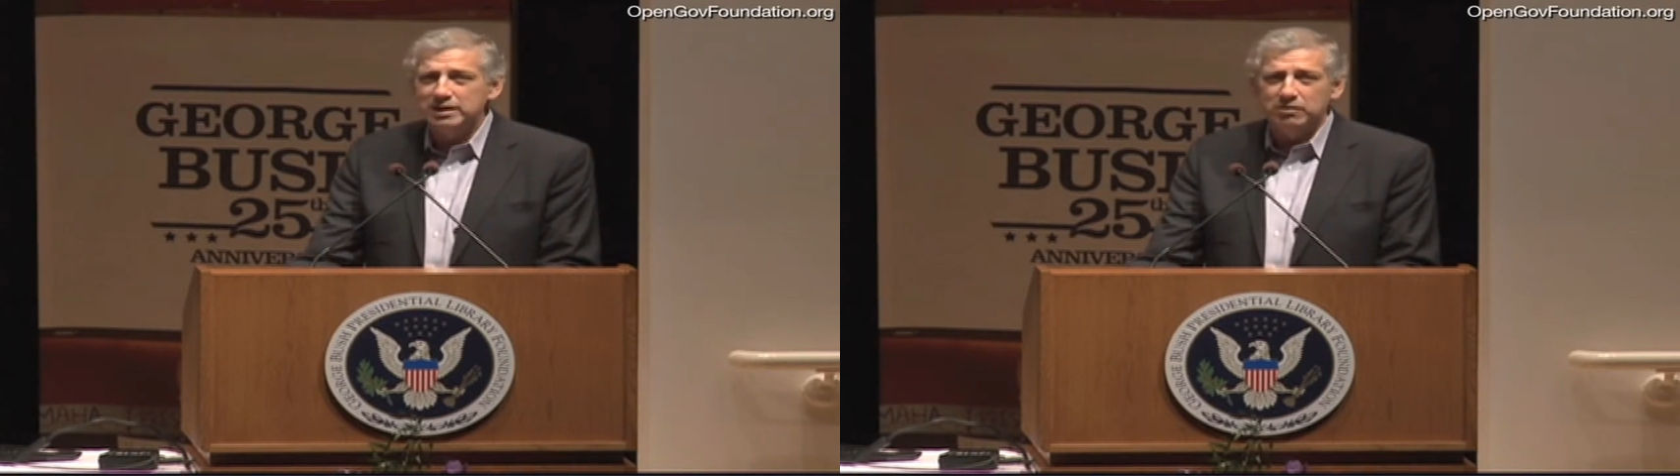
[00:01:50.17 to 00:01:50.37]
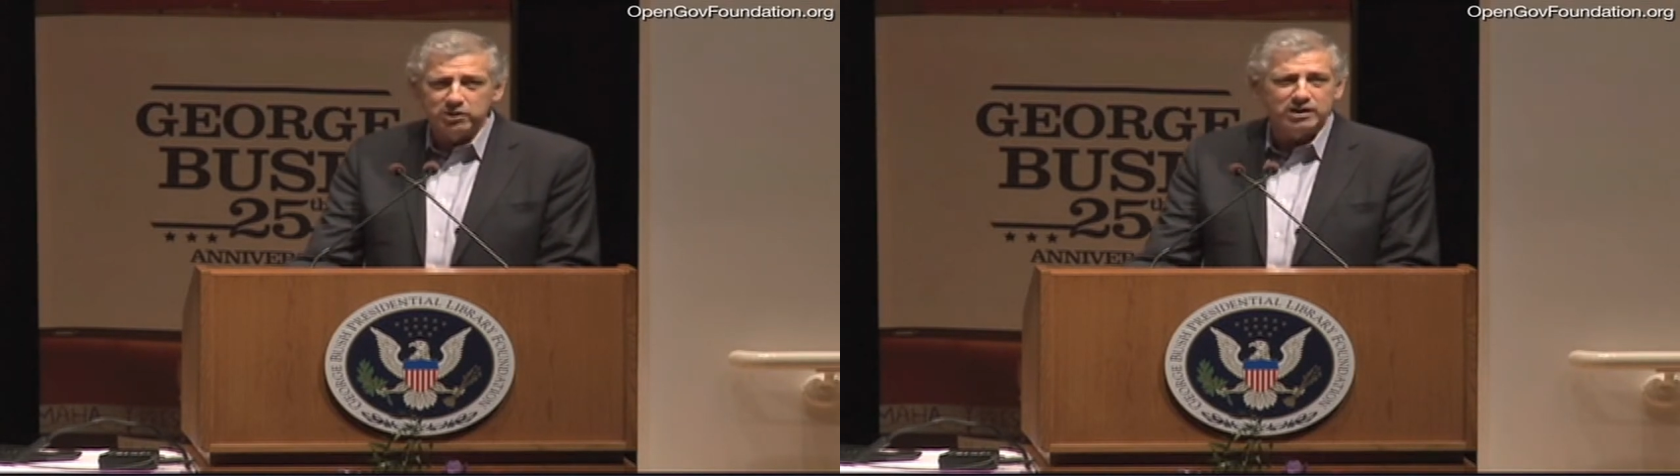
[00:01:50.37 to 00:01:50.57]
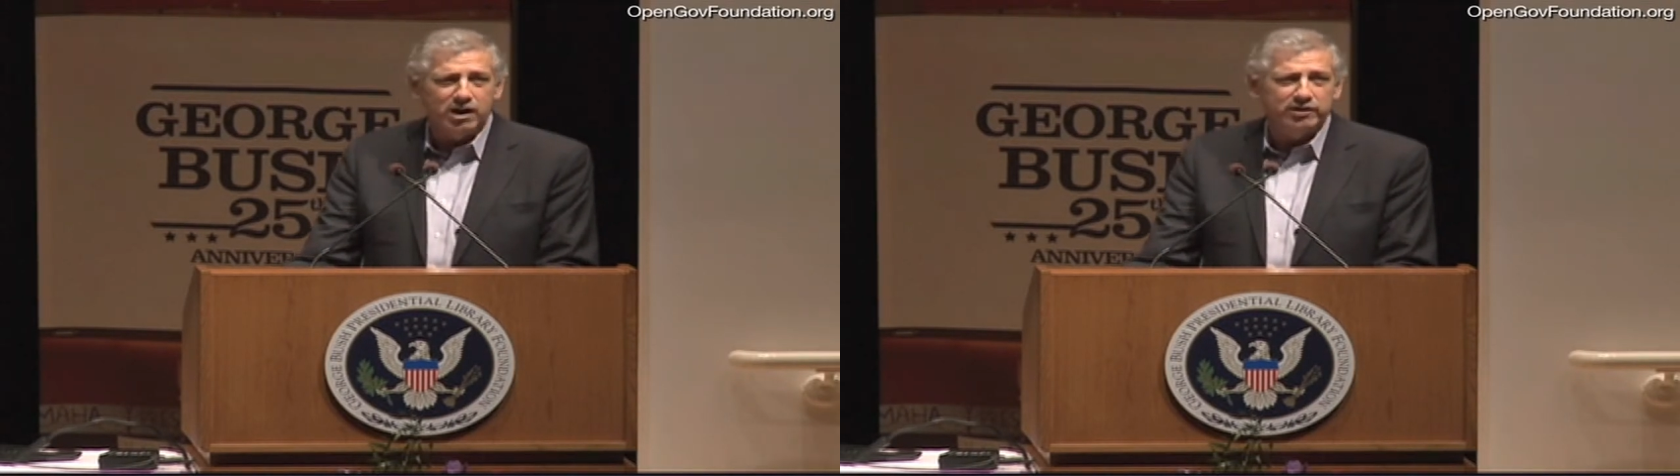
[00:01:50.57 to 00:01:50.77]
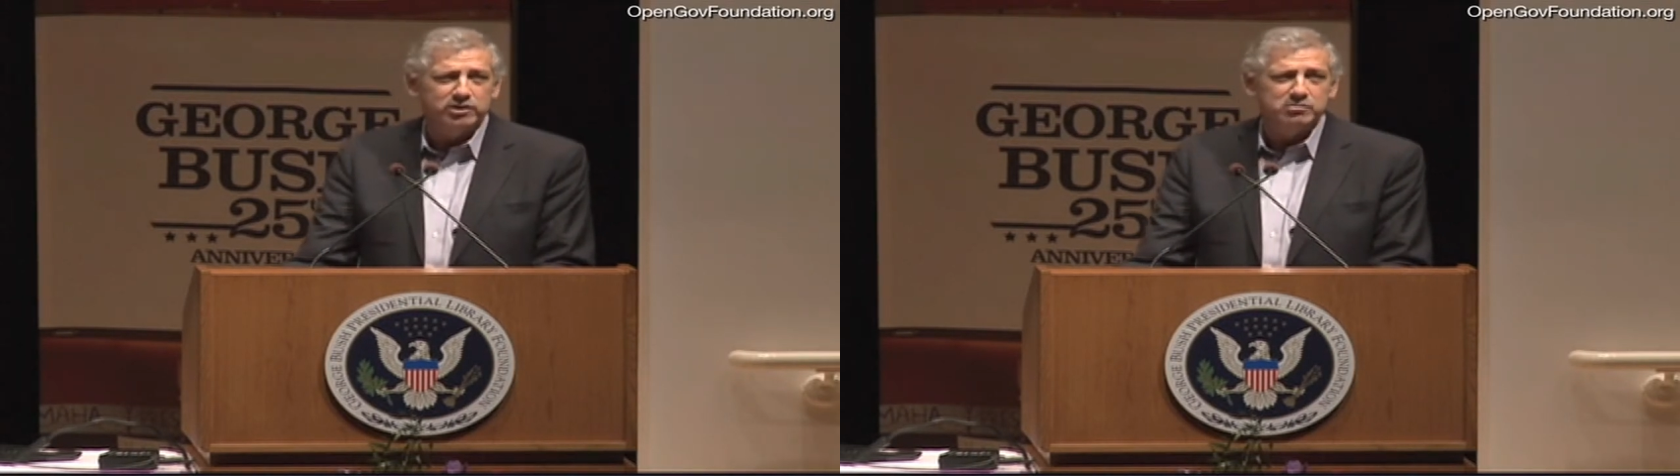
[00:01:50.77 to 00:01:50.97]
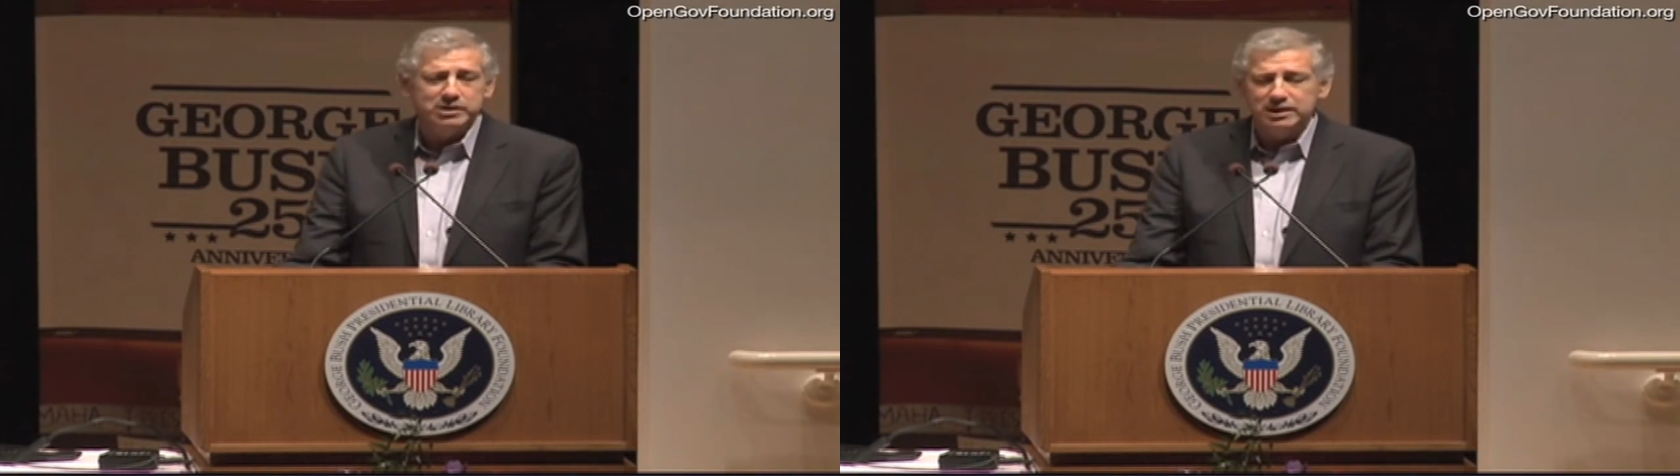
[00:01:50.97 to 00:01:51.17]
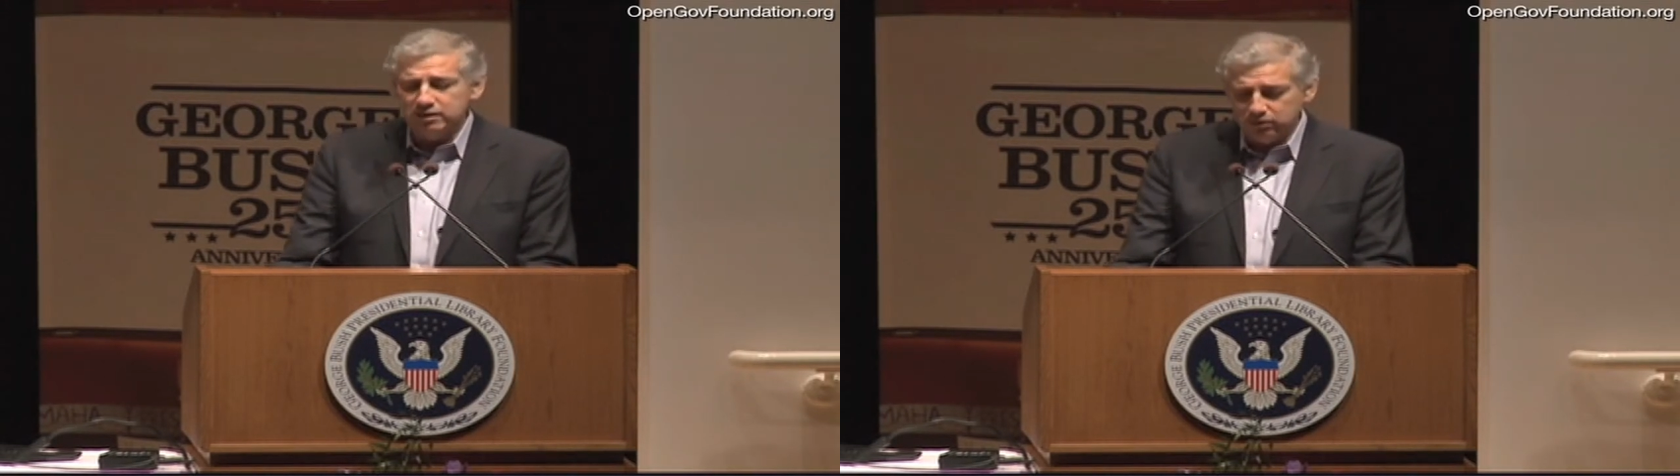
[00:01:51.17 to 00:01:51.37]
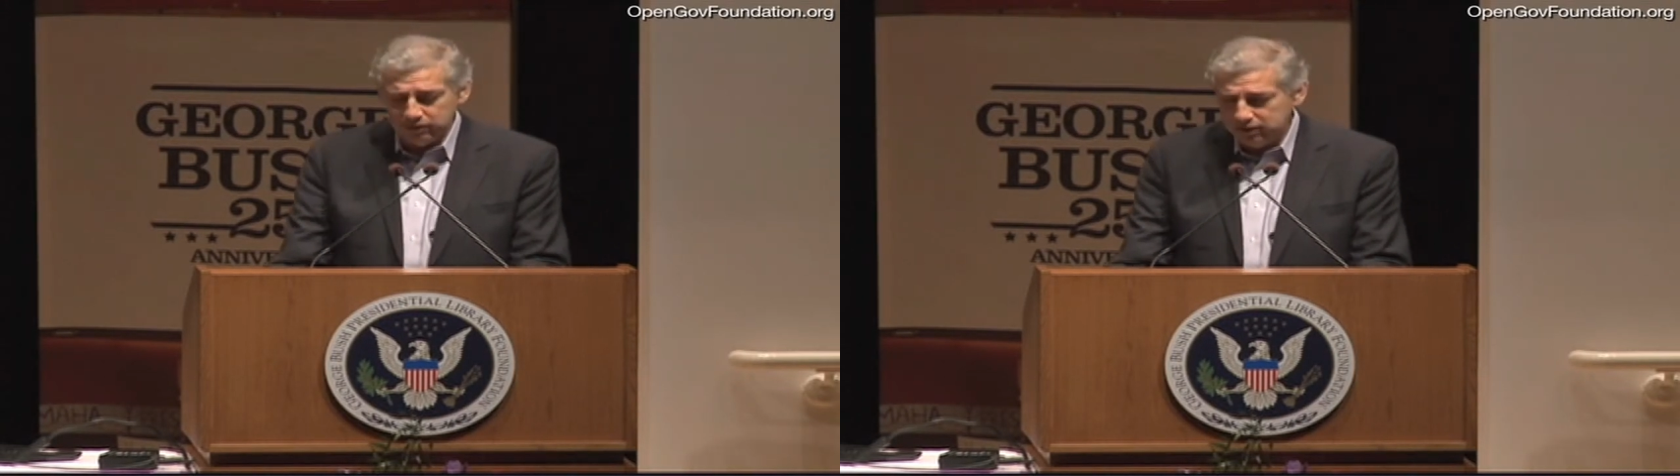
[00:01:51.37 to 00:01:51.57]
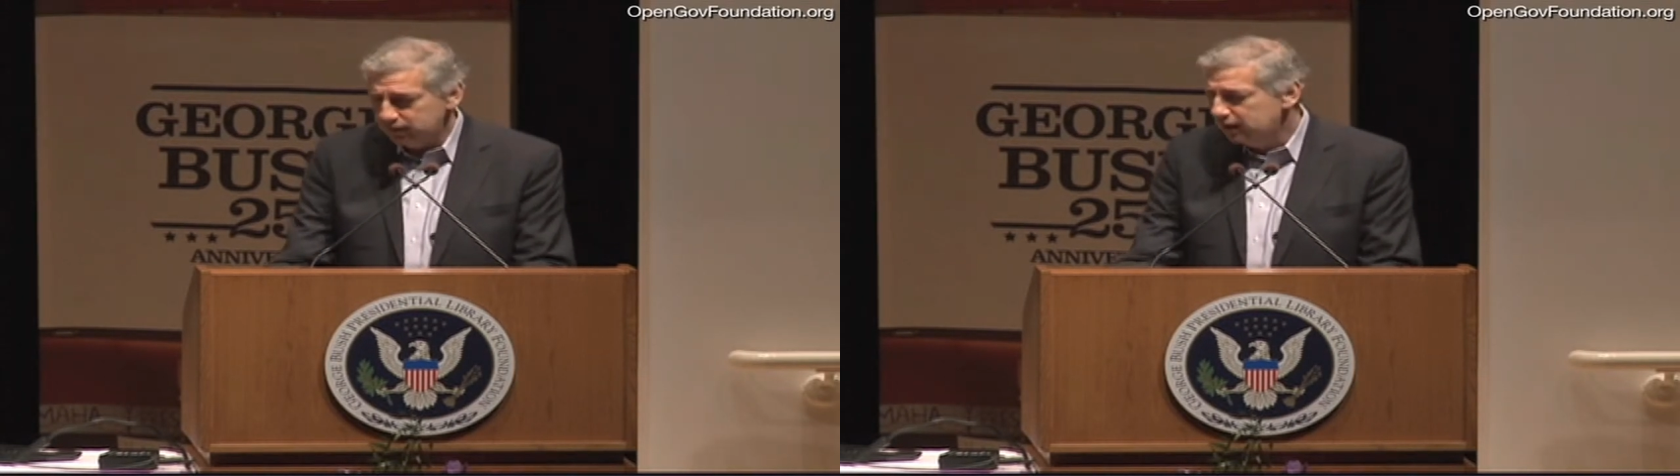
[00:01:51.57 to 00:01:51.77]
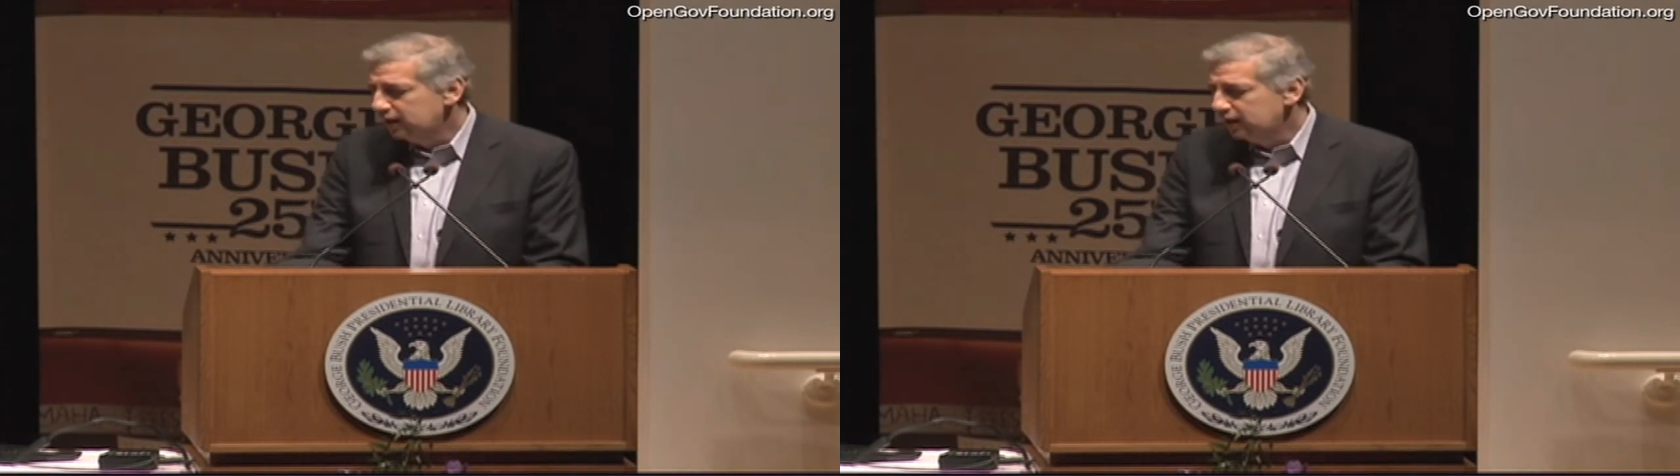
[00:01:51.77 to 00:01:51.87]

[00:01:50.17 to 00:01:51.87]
and I'm really honored to be here with you.